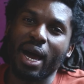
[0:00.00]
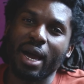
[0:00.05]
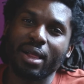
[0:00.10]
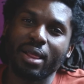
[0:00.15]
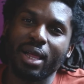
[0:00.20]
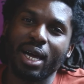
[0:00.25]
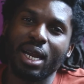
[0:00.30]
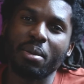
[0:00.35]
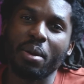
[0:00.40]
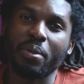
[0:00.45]
a
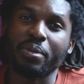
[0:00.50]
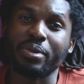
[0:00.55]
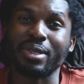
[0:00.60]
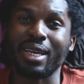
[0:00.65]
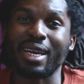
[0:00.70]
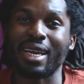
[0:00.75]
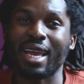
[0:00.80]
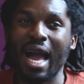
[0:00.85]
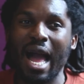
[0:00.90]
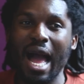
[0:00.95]
client of mine was
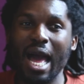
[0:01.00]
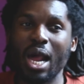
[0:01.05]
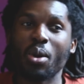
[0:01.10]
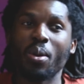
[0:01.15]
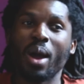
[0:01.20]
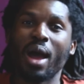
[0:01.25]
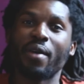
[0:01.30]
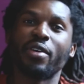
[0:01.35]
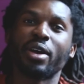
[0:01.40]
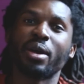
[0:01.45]
like, I
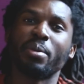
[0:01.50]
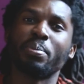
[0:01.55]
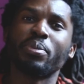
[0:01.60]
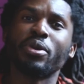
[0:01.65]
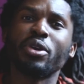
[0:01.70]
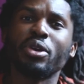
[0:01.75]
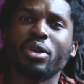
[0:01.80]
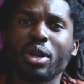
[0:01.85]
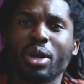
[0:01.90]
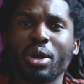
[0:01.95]
don't have a
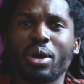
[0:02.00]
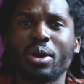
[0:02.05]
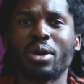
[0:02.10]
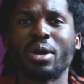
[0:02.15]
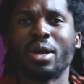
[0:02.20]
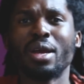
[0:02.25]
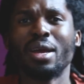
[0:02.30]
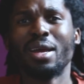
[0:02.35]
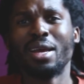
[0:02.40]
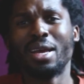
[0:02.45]

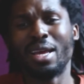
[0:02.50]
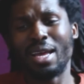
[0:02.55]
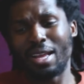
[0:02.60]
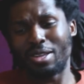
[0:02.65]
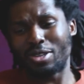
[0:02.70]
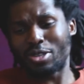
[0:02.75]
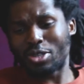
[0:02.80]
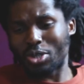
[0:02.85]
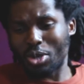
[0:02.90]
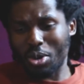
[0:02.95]
computer.
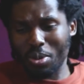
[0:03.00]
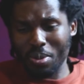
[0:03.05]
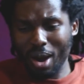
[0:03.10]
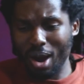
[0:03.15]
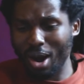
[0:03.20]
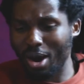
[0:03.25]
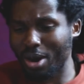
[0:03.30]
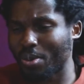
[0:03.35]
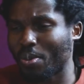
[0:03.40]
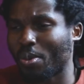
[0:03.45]
It's so
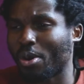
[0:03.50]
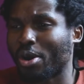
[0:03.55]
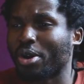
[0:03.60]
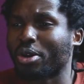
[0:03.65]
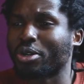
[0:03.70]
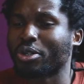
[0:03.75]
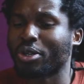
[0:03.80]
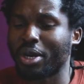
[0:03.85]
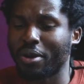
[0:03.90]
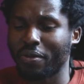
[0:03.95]
hard
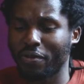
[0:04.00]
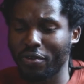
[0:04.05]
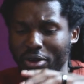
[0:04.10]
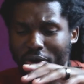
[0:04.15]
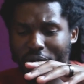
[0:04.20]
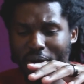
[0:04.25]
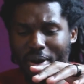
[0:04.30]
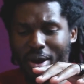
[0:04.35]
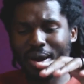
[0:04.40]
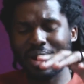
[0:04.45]
work trying to
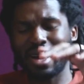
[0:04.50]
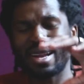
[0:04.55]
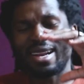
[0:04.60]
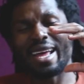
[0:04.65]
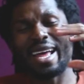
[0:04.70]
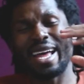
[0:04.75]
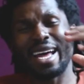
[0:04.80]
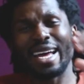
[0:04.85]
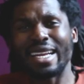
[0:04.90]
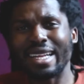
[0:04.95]
figure out how
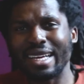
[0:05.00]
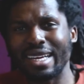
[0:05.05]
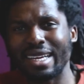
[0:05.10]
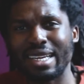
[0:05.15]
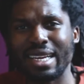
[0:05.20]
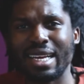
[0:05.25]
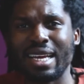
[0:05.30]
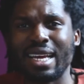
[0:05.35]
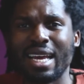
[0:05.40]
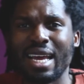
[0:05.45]
to
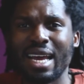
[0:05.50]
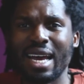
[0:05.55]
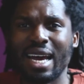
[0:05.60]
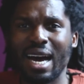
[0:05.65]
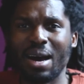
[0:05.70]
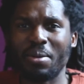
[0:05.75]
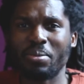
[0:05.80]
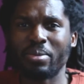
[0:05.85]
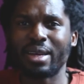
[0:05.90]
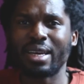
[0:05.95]
edit.
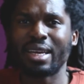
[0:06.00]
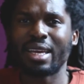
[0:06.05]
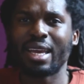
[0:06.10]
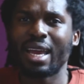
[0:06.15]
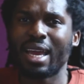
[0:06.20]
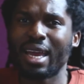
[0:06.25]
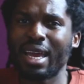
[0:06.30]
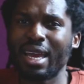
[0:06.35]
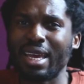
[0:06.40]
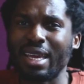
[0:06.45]
I'm like,
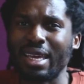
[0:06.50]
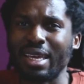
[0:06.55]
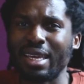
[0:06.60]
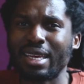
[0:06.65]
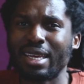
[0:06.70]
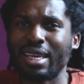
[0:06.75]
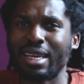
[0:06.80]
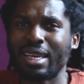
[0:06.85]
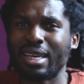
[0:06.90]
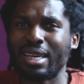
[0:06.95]

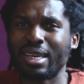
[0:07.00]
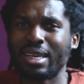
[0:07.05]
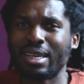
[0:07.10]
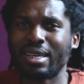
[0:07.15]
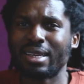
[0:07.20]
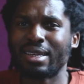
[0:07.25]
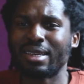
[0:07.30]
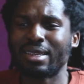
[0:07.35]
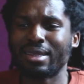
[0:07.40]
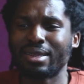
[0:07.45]
hey,
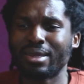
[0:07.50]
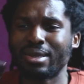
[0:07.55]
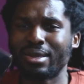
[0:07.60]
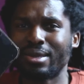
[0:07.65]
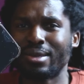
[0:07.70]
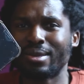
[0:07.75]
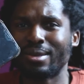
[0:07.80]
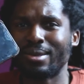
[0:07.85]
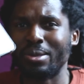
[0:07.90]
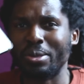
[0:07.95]

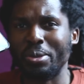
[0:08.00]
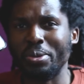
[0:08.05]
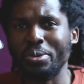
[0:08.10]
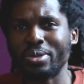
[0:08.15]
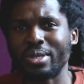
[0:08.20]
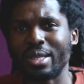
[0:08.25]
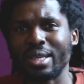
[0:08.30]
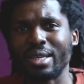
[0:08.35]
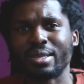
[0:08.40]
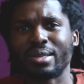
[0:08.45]

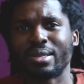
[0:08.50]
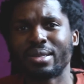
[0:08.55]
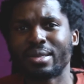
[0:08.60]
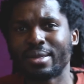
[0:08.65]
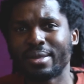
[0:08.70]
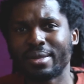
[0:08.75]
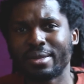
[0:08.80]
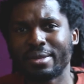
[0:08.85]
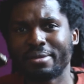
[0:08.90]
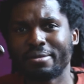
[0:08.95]
use
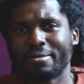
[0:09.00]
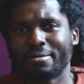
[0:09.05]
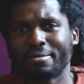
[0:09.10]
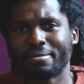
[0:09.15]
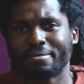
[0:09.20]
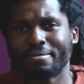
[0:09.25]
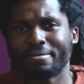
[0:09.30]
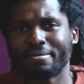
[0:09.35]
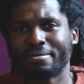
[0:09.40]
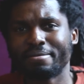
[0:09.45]
this.
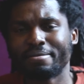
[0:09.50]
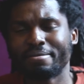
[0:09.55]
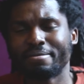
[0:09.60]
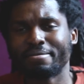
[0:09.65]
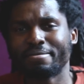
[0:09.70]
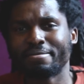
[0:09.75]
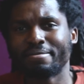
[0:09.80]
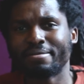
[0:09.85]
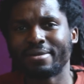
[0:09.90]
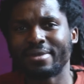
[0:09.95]

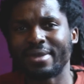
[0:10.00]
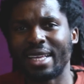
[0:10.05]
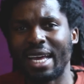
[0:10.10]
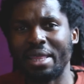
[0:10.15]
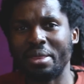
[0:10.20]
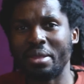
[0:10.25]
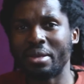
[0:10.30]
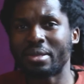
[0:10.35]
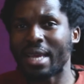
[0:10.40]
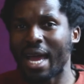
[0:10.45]

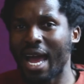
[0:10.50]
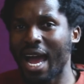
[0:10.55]
And this